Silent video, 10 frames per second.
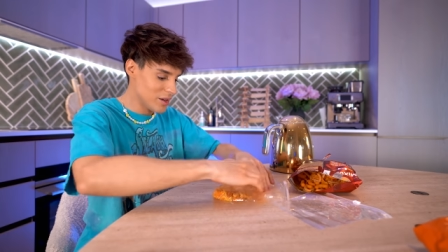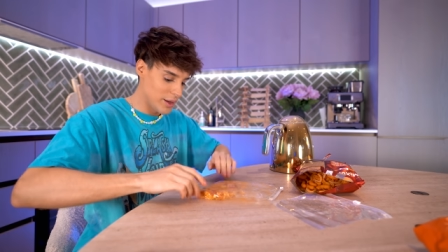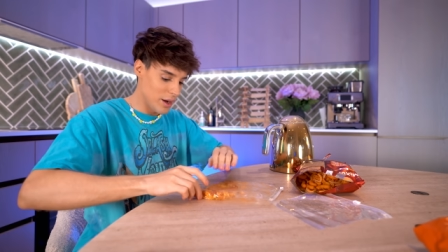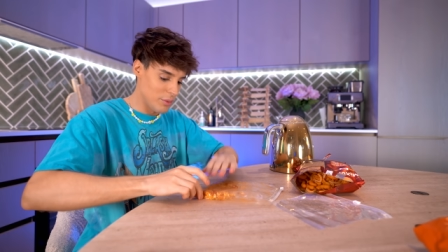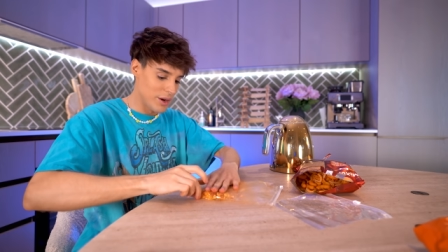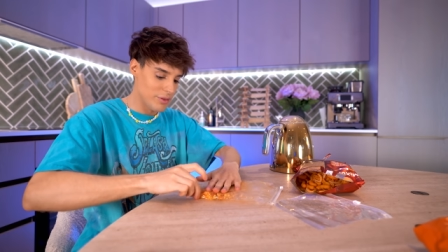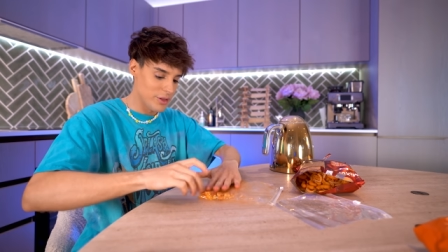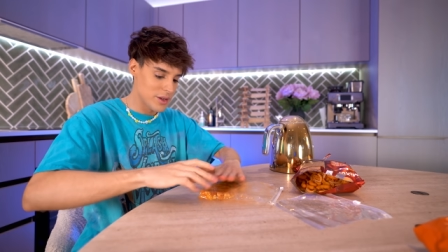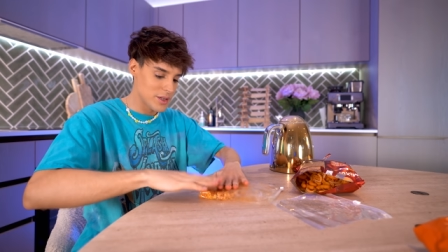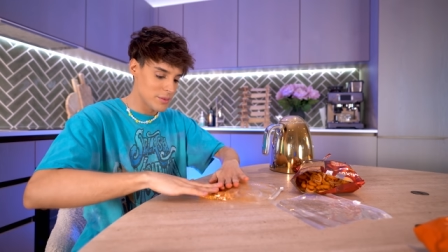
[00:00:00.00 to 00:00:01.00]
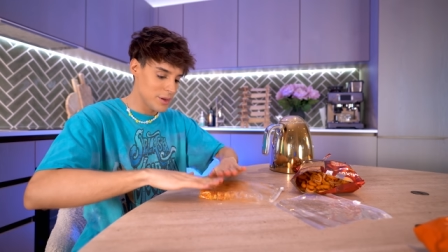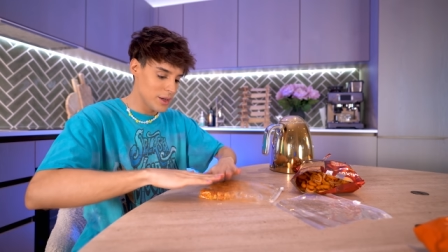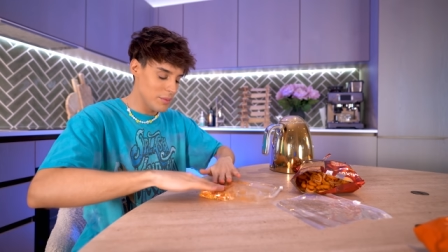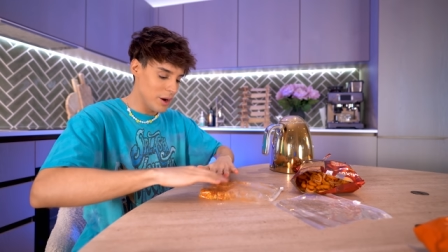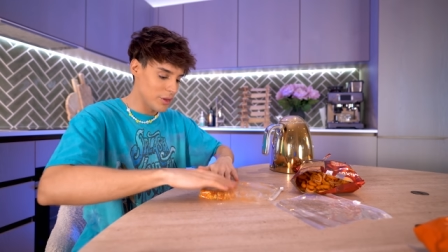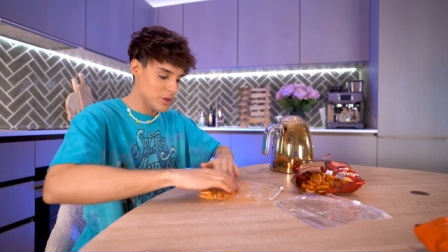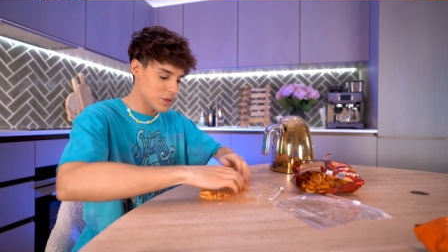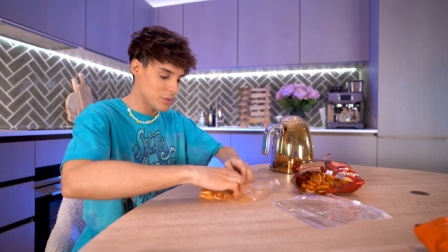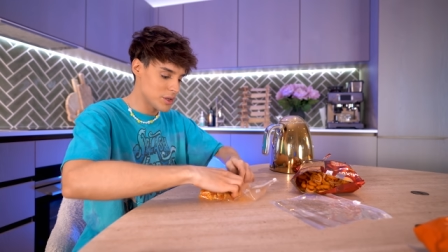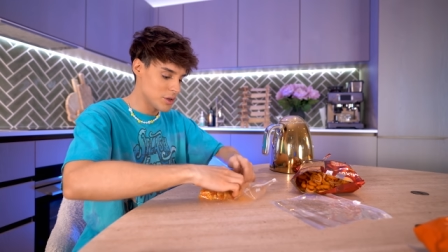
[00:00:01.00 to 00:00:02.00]
Can't wait for this to be in Martha
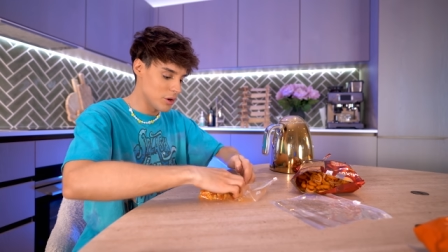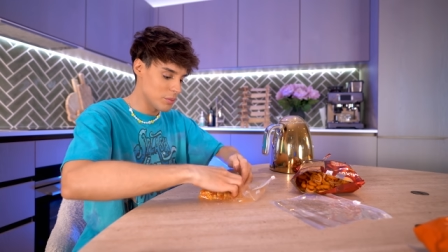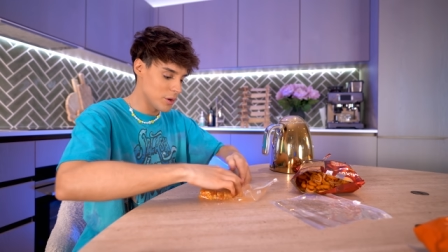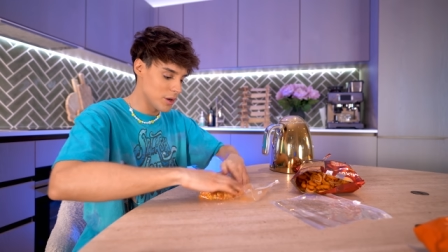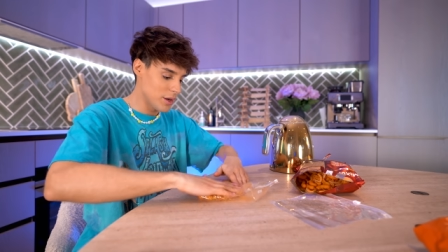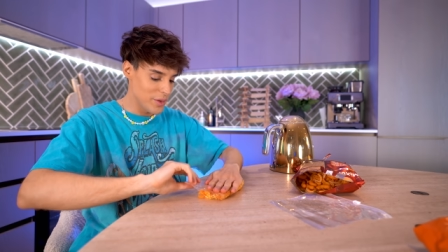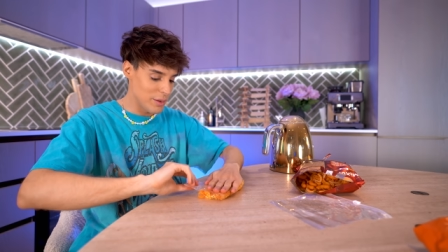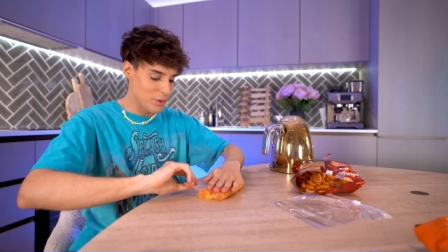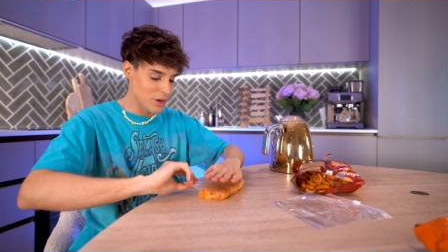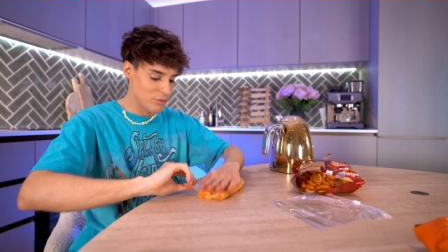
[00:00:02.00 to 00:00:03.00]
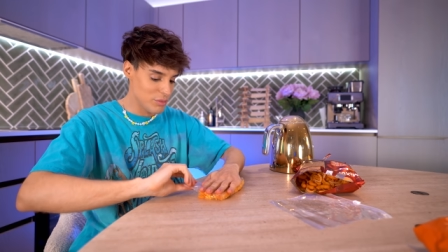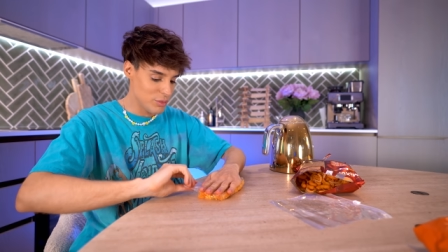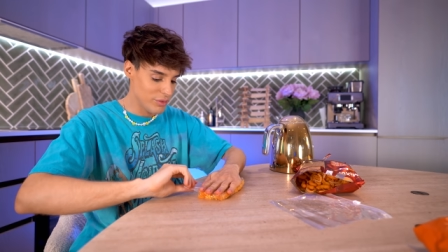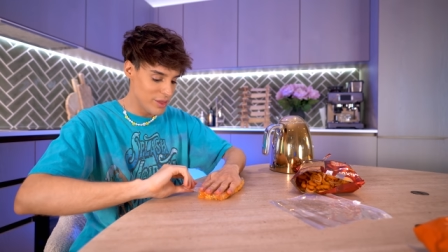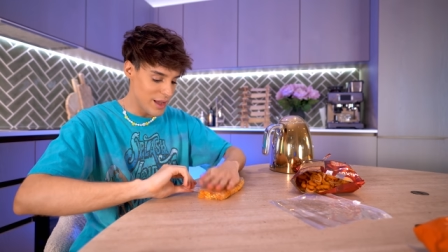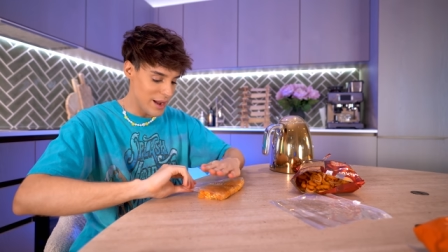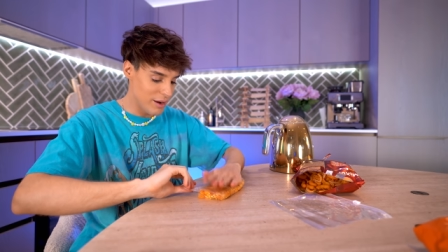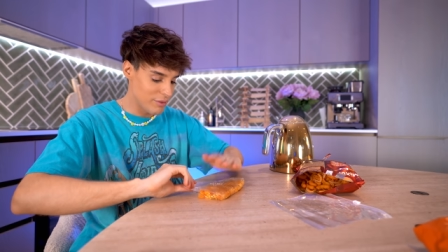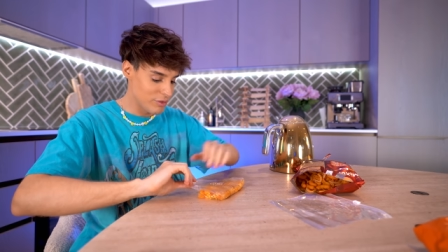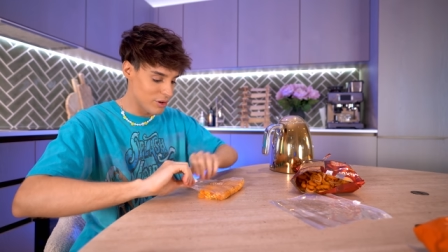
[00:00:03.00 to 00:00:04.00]
Stewart's cookbook. I'm gonna remove the
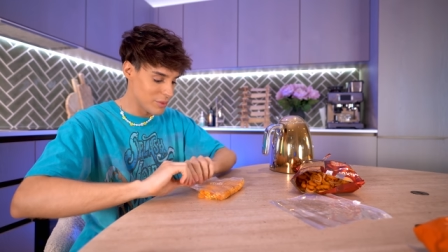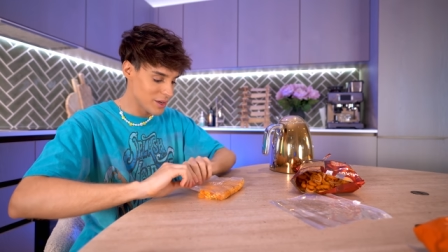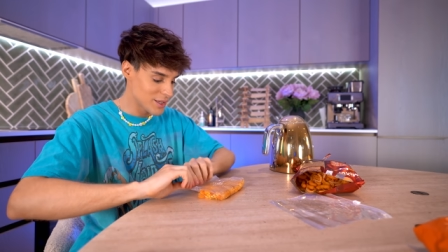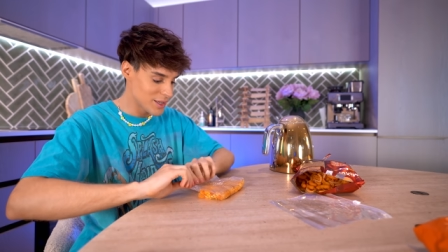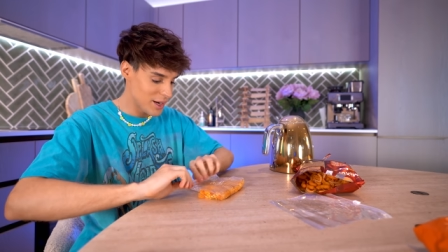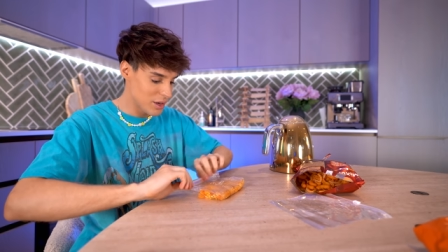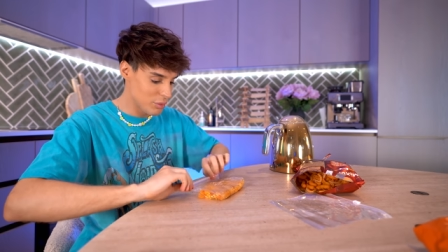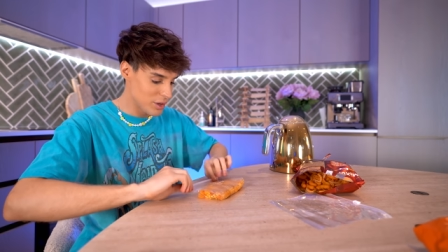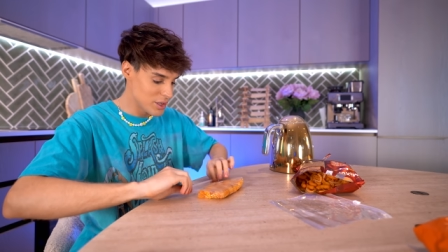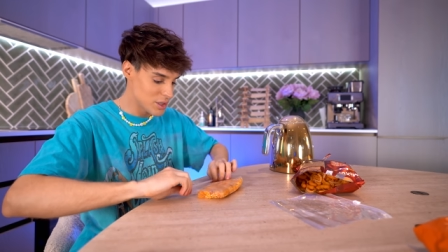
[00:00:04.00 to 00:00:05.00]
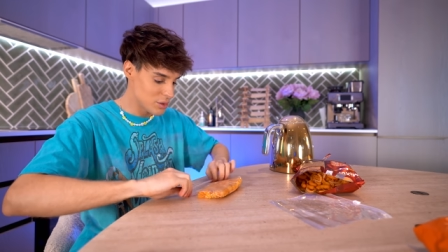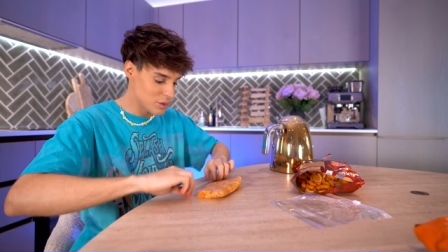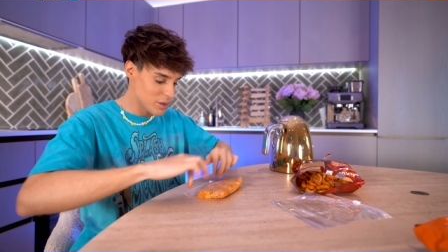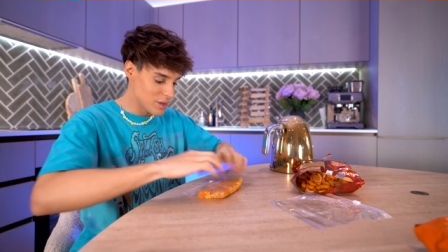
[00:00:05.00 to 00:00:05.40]
air from it because I kind of want it to